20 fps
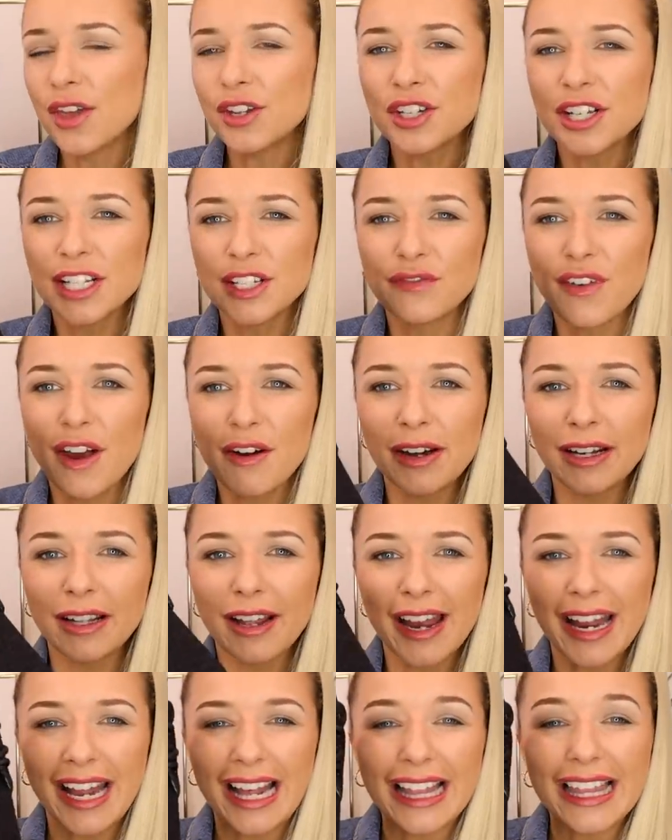They're just very
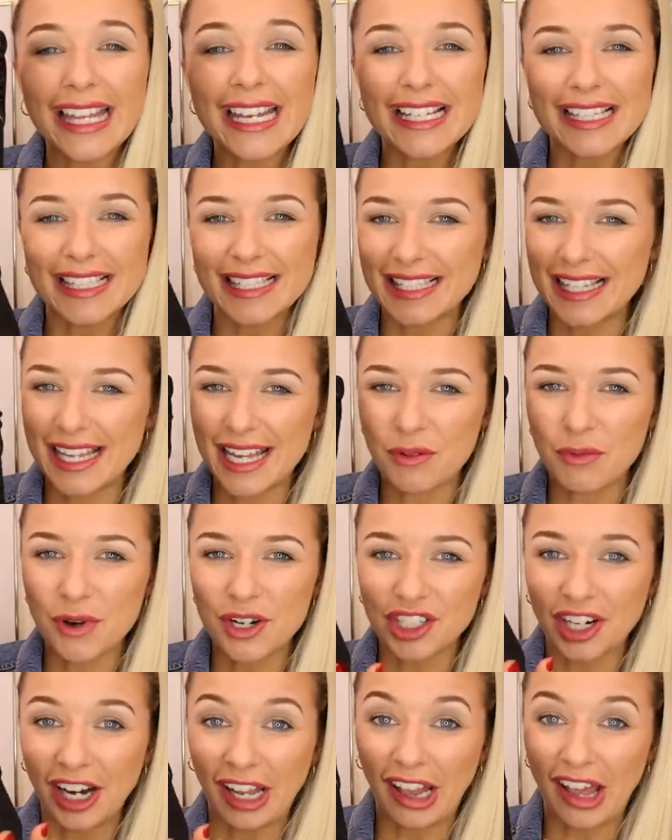like glitzy,
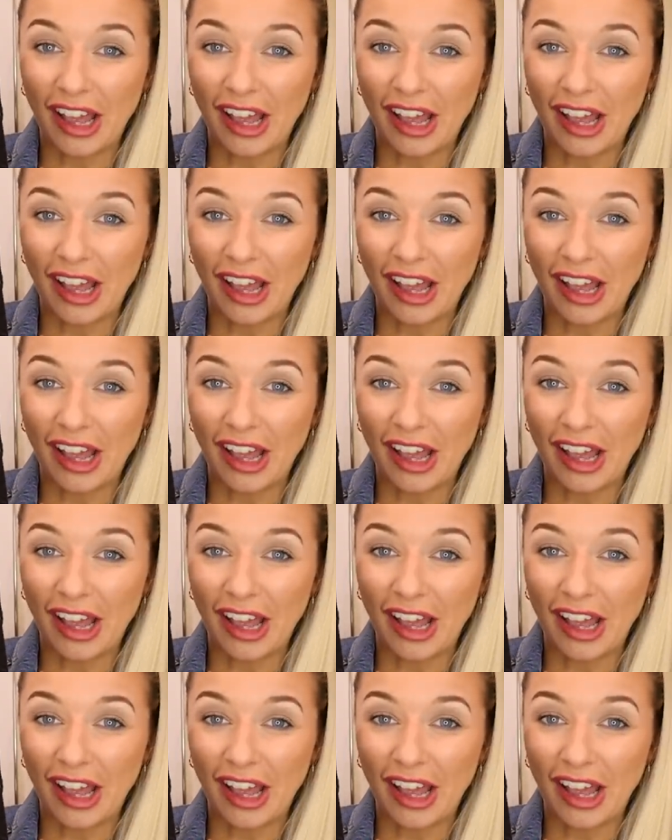which I